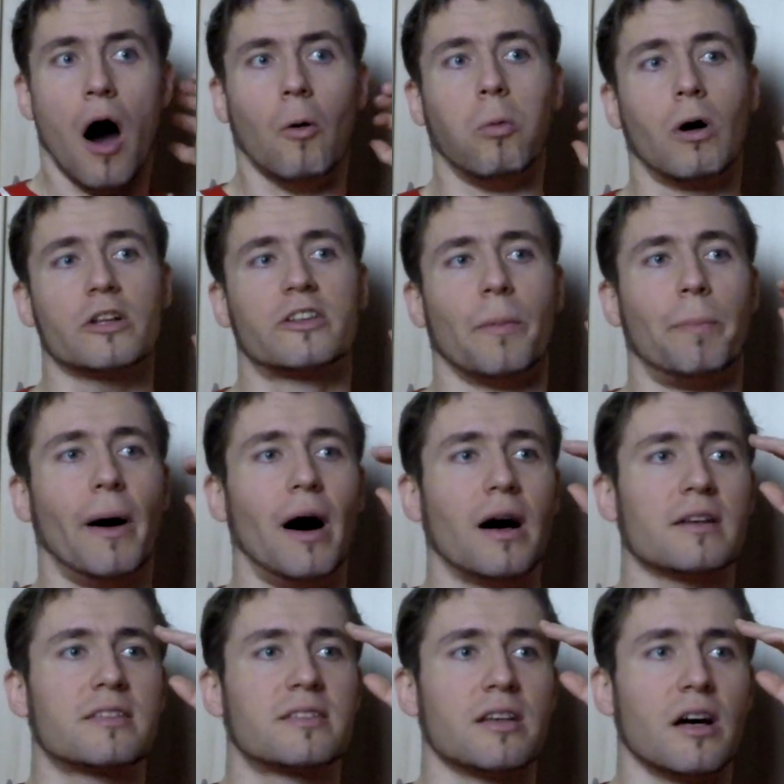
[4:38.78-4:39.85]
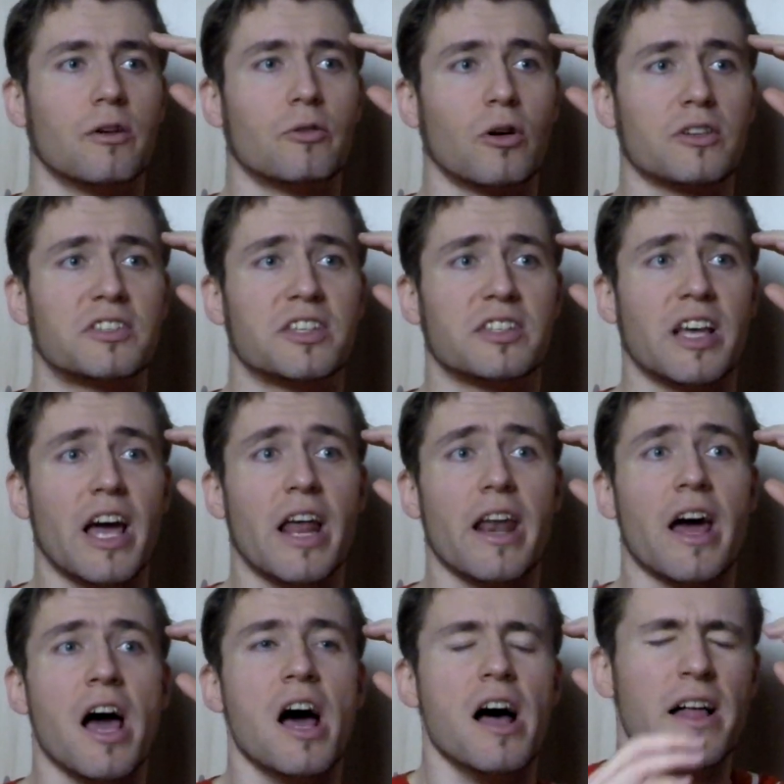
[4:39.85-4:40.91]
What a pass! Royce is in!